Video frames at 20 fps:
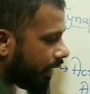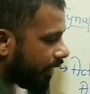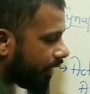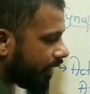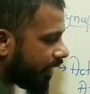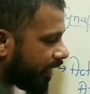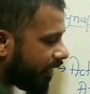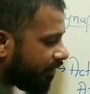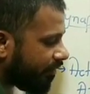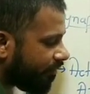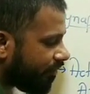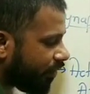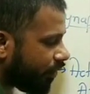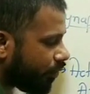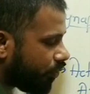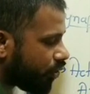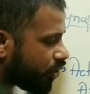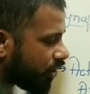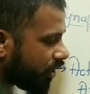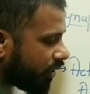and then
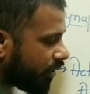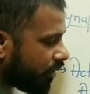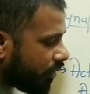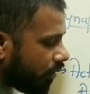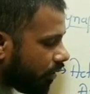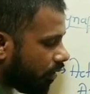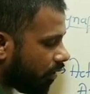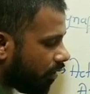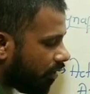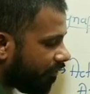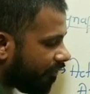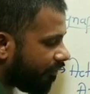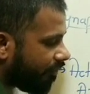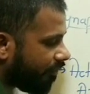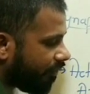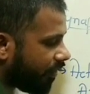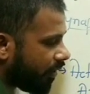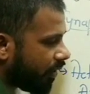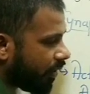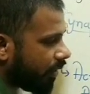fusion
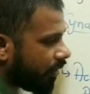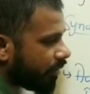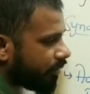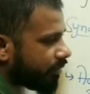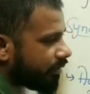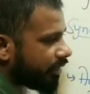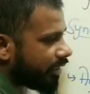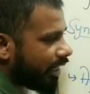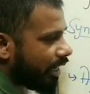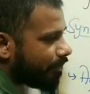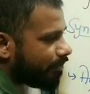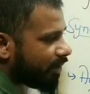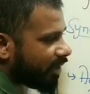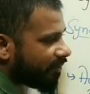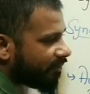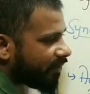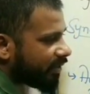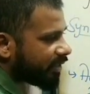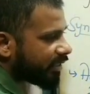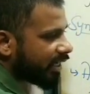of
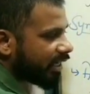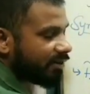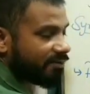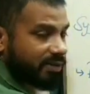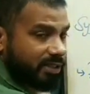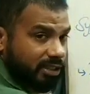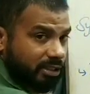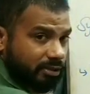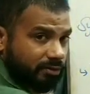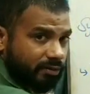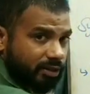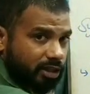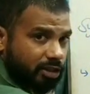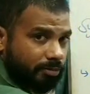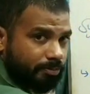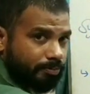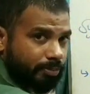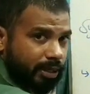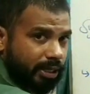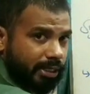synaptic vesicle
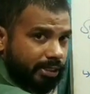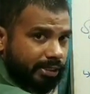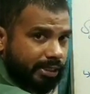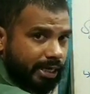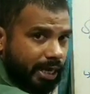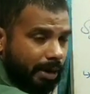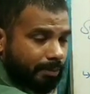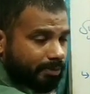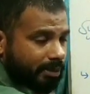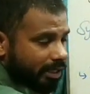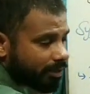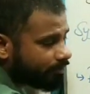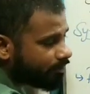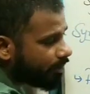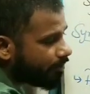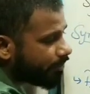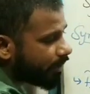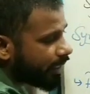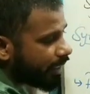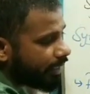with presynaptic
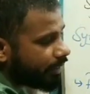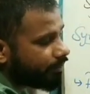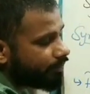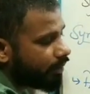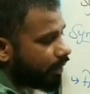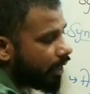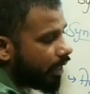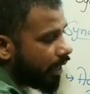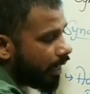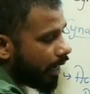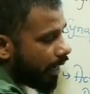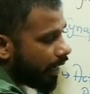membrane,